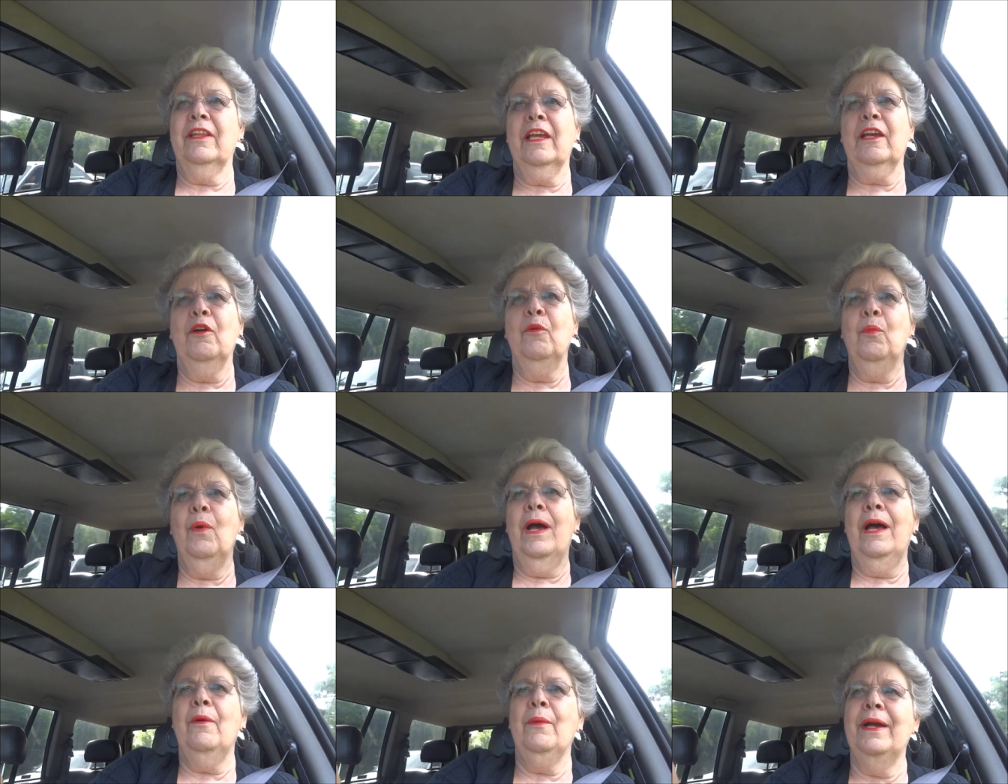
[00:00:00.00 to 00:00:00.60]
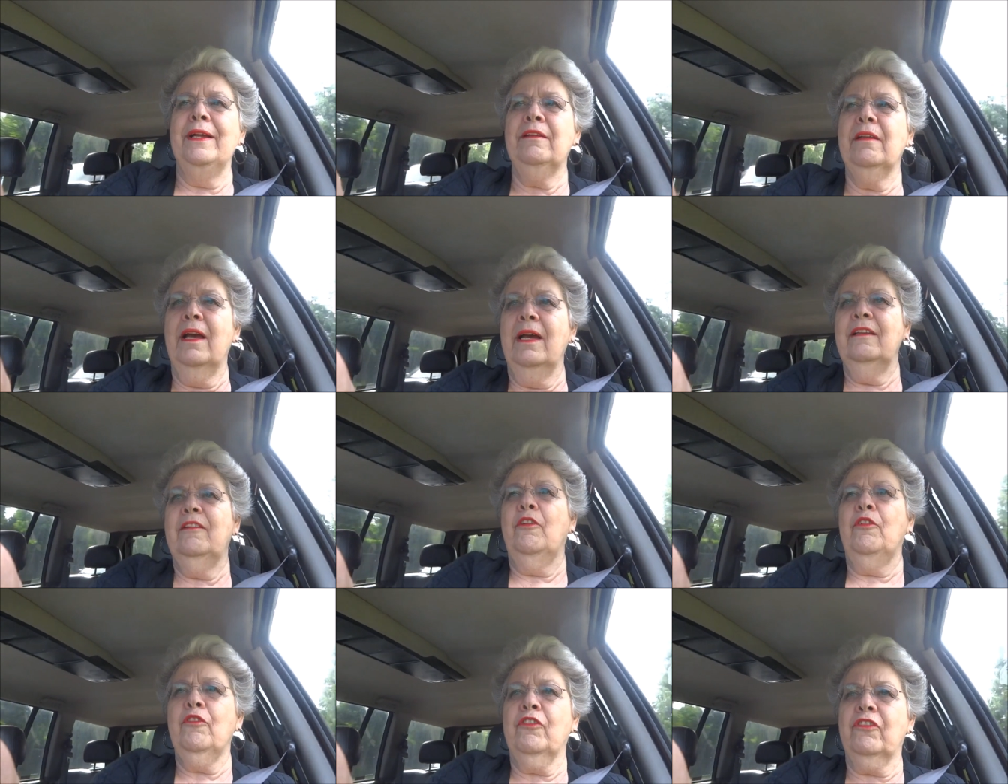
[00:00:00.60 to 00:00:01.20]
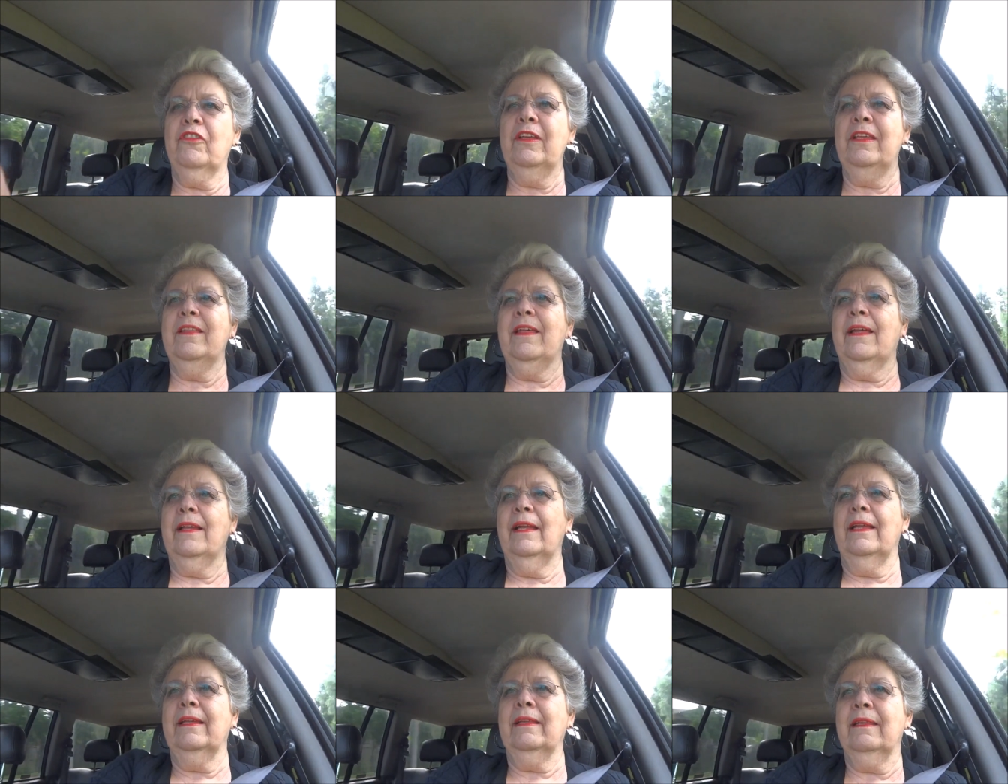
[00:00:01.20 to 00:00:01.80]
they go, wow, I, I don't see
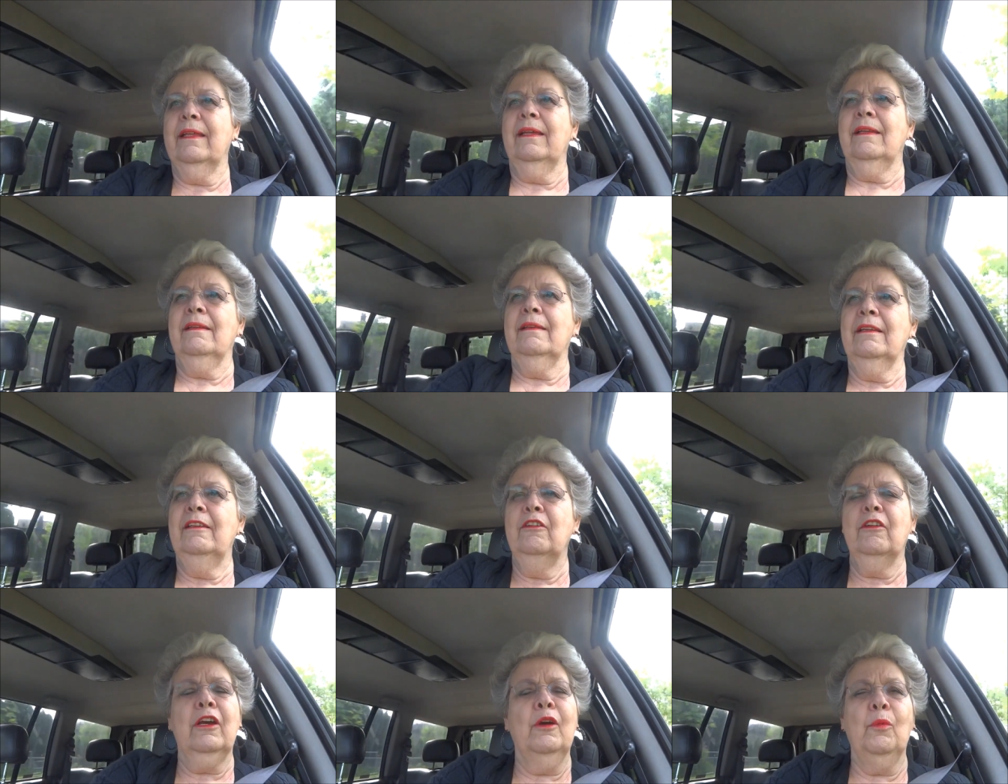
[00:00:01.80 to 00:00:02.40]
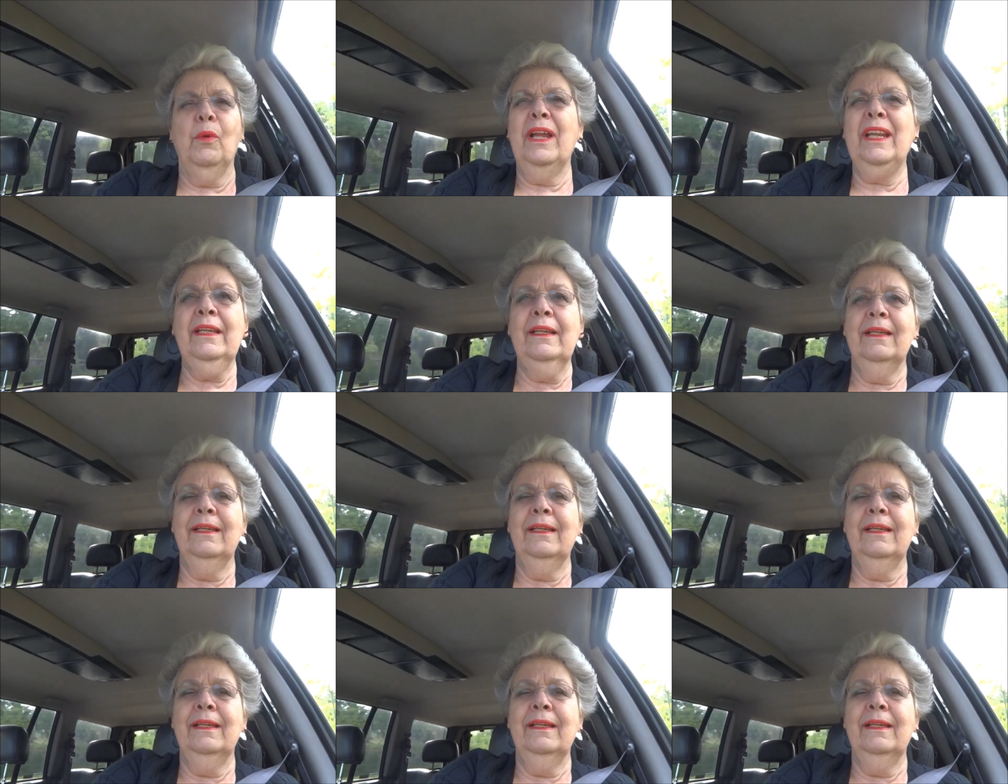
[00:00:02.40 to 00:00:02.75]
that like that. And you go, what?